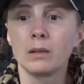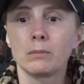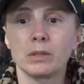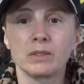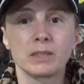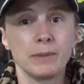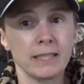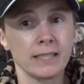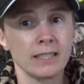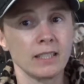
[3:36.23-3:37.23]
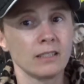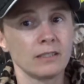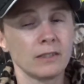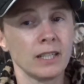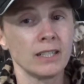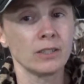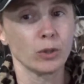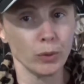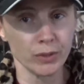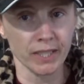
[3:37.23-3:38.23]
But speaking of
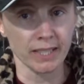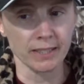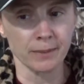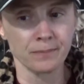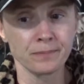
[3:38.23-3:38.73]
Tuesdays,